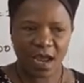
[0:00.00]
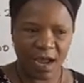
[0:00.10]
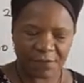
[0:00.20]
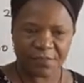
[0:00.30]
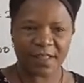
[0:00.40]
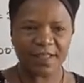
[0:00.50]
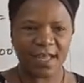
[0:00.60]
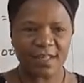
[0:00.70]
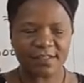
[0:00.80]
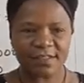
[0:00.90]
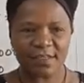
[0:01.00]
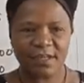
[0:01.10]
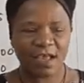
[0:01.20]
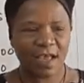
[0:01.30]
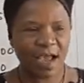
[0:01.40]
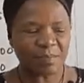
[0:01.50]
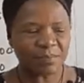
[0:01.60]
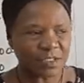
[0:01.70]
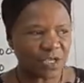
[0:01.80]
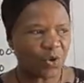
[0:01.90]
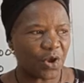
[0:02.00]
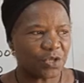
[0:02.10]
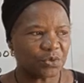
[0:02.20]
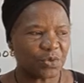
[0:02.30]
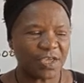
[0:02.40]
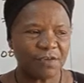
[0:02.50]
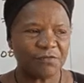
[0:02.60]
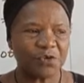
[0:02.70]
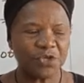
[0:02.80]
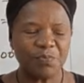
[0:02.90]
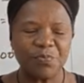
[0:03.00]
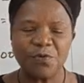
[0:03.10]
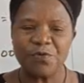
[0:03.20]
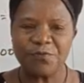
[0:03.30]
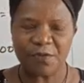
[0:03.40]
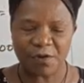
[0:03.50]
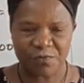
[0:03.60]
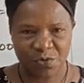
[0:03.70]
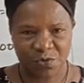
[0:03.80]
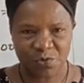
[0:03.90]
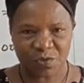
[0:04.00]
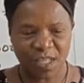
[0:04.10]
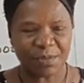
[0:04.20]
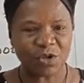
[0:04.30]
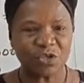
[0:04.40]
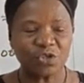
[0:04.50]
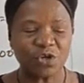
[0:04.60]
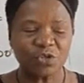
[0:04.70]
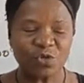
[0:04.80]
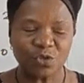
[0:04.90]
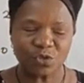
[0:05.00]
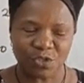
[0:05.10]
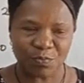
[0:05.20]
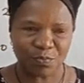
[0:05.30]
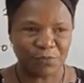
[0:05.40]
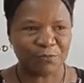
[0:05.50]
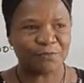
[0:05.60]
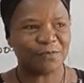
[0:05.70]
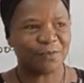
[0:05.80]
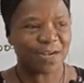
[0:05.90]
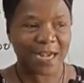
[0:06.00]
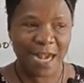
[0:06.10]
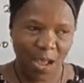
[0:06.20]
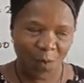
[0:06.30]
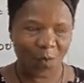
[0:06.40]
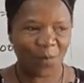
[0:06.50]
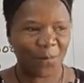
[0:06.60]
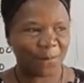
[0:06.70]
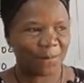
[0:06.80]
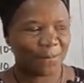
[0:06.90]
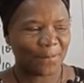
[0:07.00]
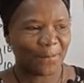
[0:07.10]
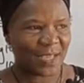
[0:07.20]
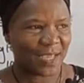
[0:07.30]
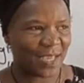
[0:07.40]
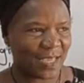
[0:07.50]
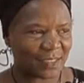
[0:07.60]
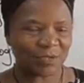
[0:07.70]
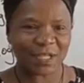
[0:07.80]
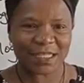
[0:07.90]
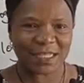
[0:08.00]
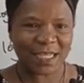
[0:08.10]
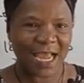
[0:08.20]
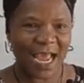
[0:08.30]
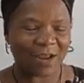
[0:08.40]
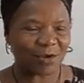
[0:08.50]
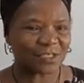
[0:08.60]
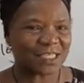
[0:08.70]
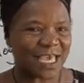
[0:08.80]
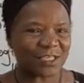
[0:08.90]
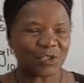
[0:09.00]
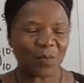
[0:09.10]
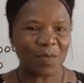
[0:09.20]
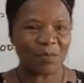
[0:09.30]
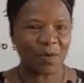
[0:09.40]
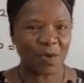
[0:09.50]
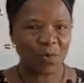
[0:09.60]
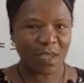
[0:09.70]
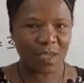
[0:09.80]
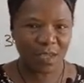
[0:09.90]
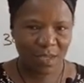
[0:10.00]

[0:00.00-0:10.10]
After that, I'm still going to give you the proof of the rules. Let me not just go to the proof now eh, so that I don't scare some people away.